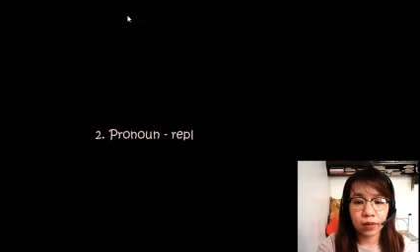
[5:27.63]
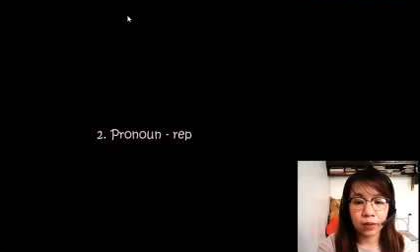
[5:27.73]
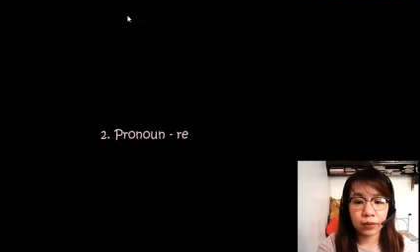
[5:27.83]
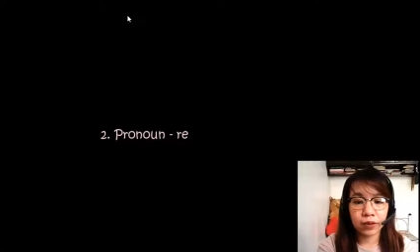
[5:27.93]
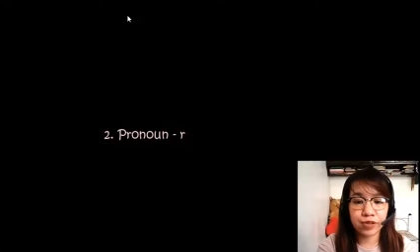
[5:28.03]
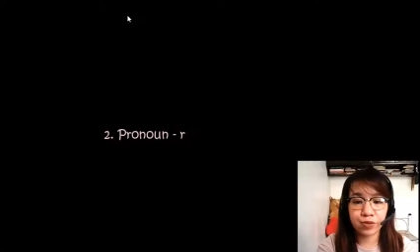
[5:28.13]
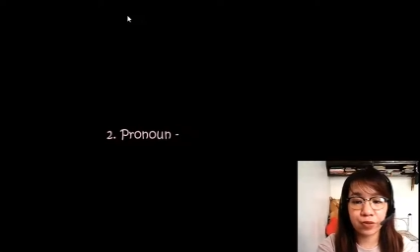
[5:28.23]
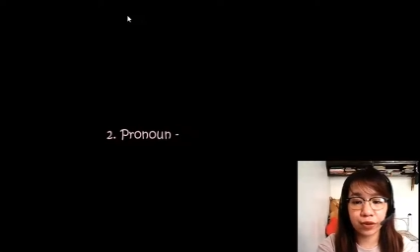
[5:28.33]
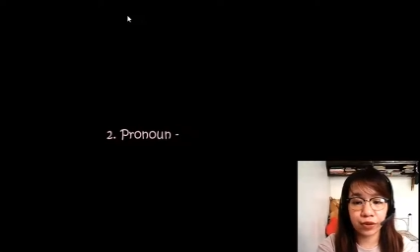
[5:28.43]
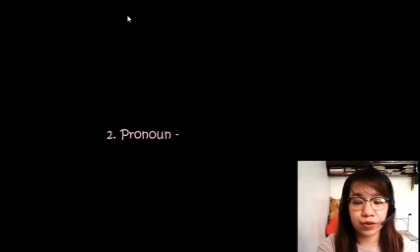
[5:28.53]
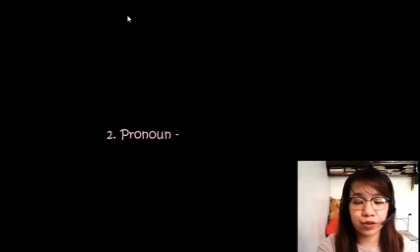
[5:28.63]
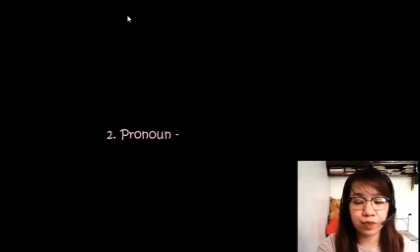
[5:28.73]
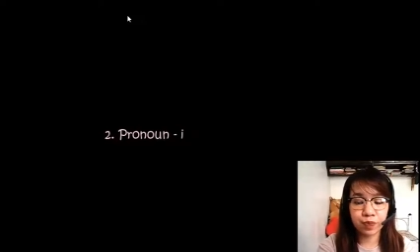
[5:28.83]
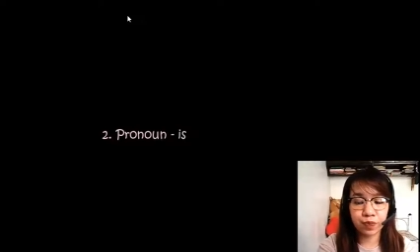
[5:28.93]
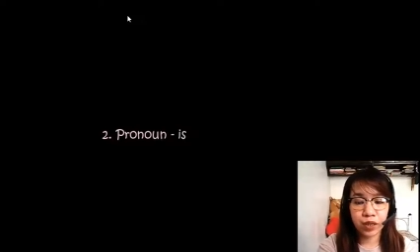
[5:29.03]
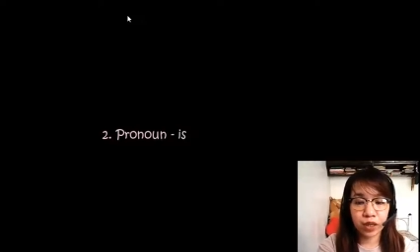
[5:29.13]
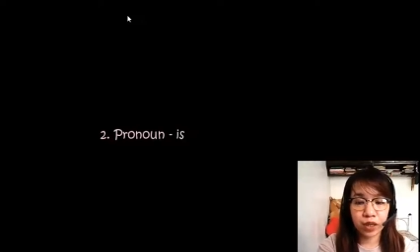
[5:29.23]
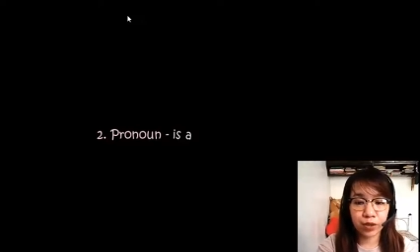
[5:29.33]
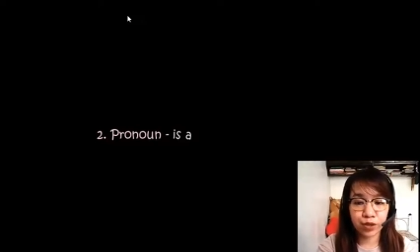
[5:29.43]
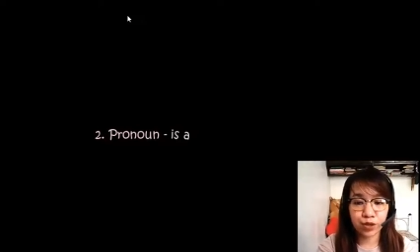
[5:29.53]
or is a word
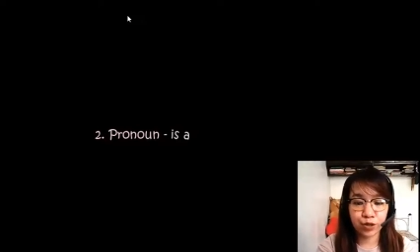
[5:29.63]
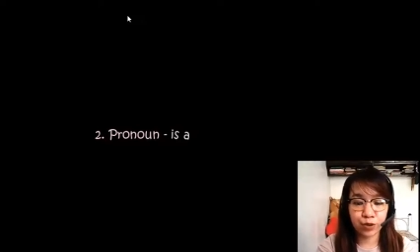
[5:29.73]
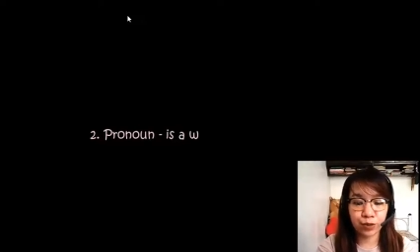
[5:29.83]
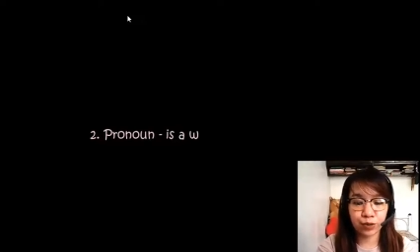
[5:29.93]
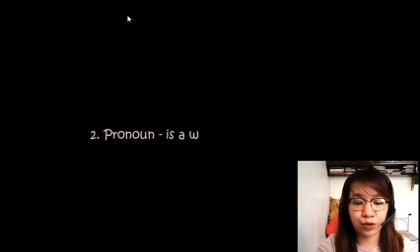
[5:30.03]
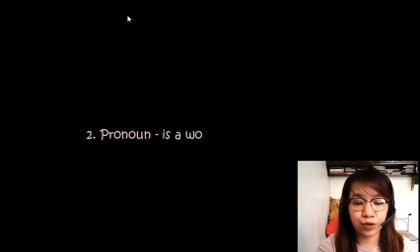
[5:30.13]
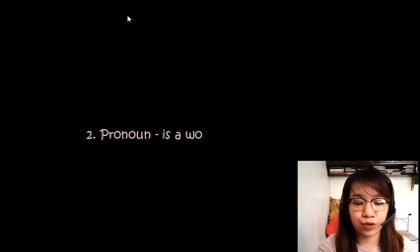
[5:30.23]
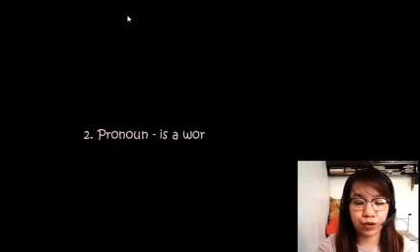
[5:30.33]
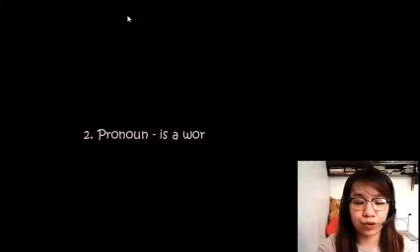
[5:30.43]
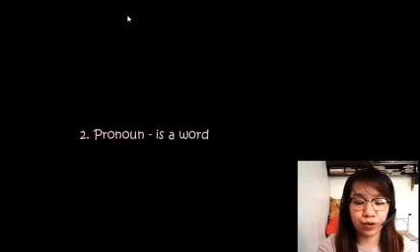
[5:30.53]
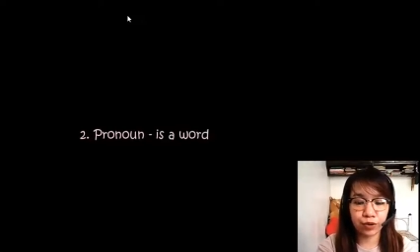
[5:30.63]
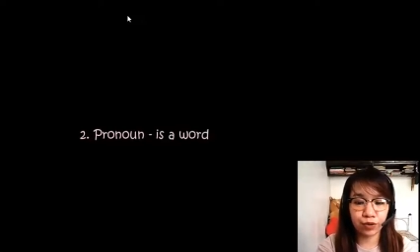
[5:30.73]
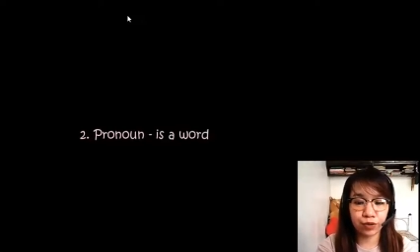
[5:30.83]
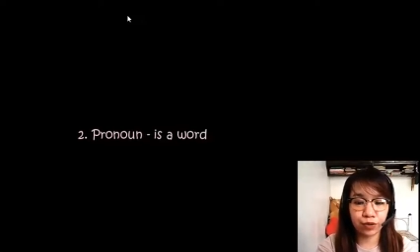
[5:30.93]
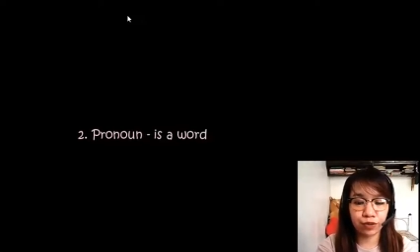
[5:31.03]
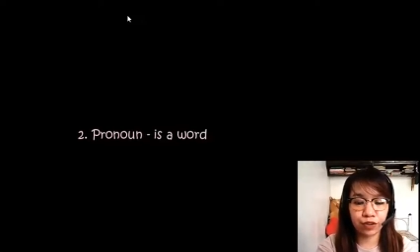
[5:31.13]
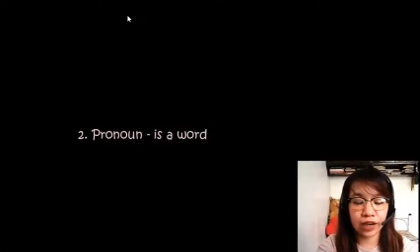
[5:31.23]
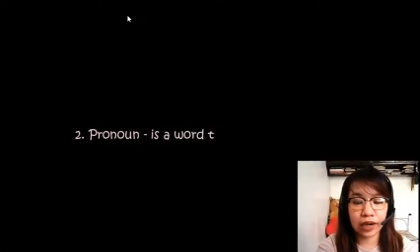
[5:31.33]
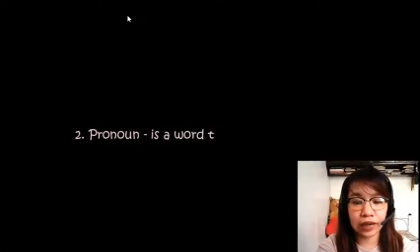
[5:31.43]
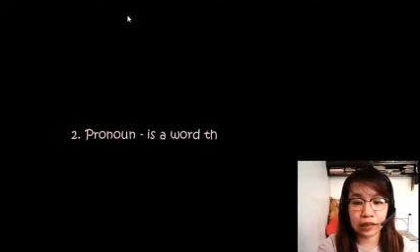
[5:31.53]

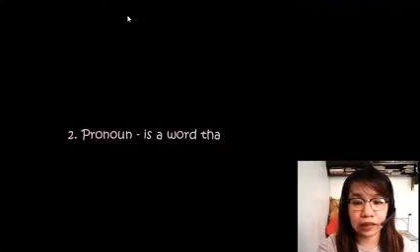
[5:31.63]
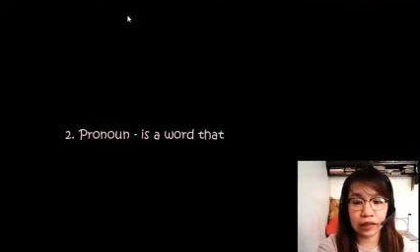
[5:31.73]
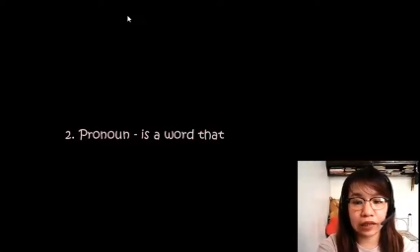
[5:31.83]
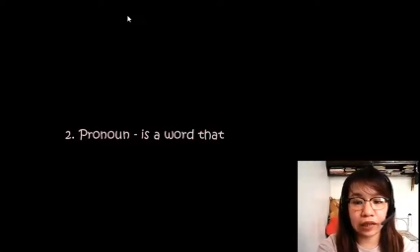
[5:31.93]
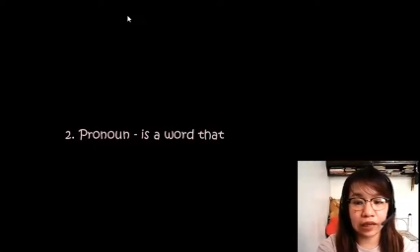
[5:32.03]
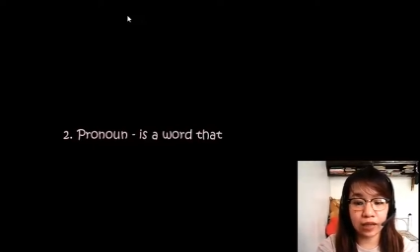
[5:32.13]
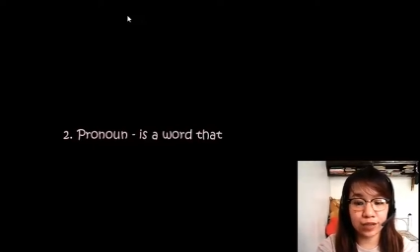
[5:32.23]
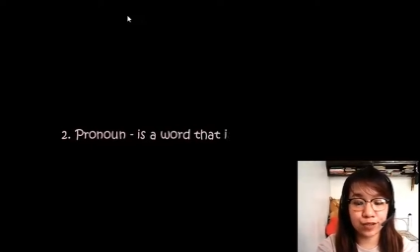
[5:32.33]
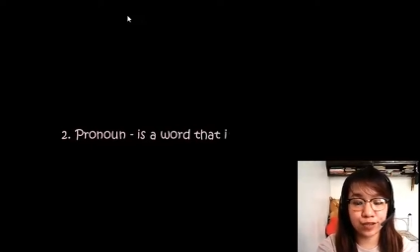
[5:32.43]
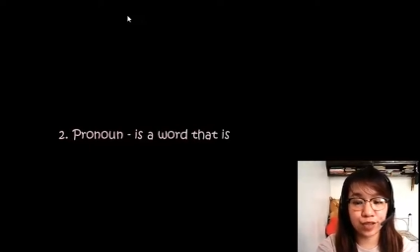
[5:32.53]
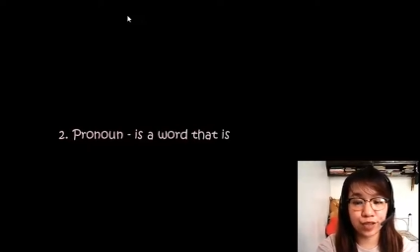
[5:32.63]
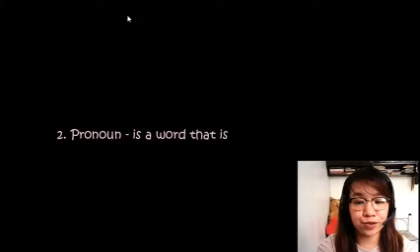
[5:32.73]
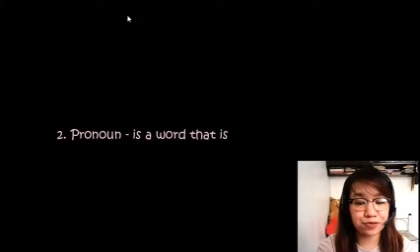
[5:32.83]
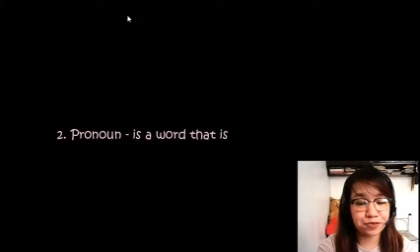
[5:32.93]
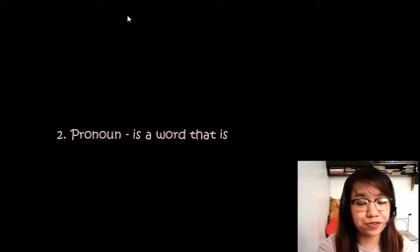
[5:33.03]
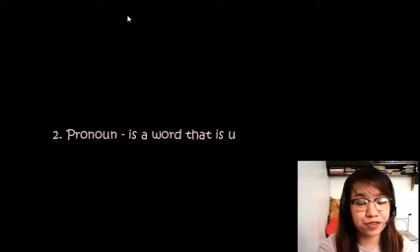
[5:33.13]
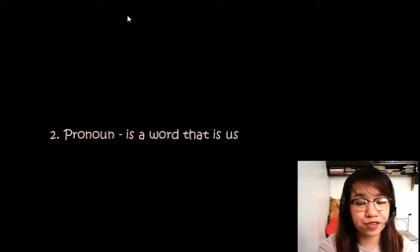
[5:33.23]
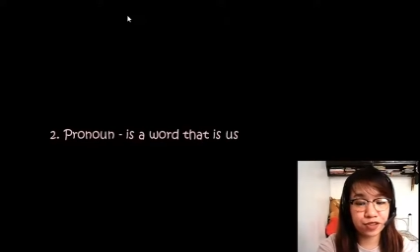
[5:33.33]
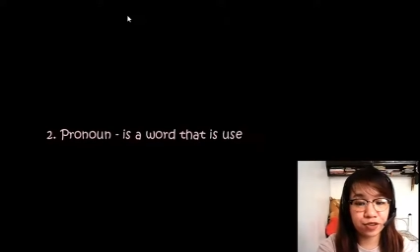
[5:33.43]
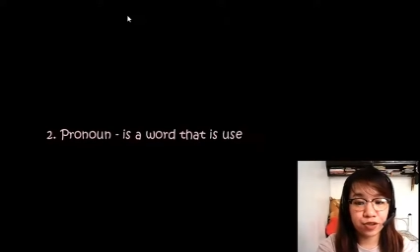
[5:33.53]
that is
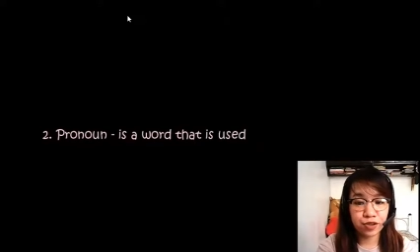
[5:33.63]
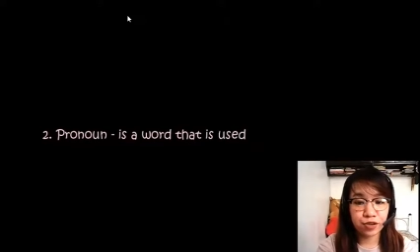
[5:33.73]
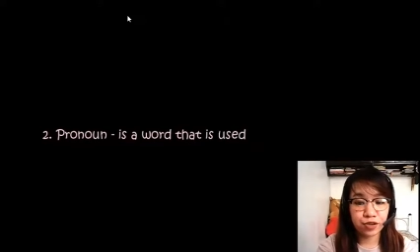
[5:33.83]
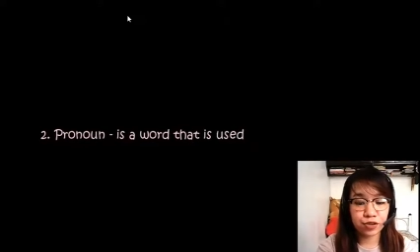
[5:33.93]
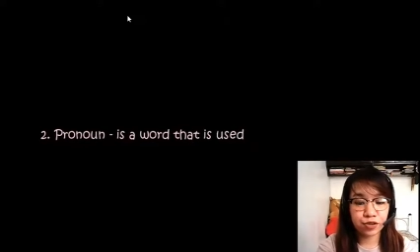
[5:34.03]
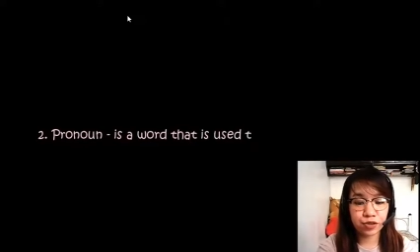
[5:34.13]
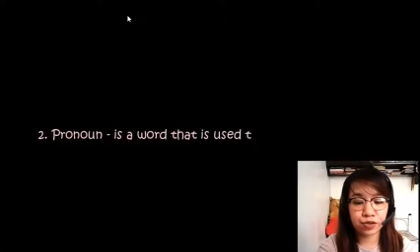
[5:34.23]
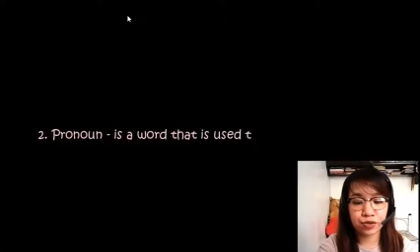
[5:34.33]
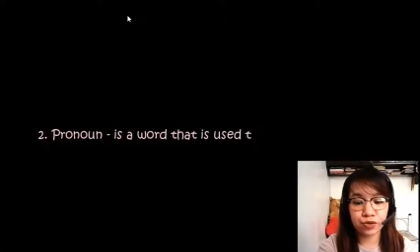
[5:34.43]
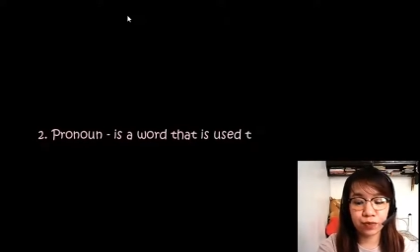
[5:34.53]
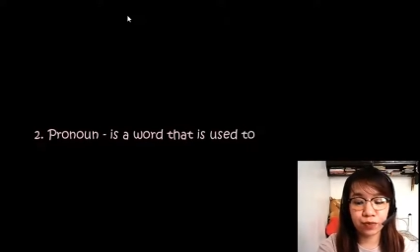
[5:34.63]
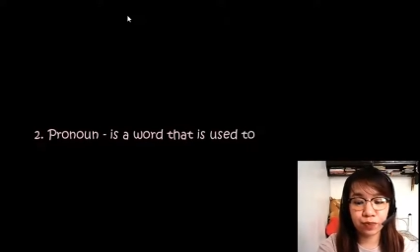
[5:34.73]
used to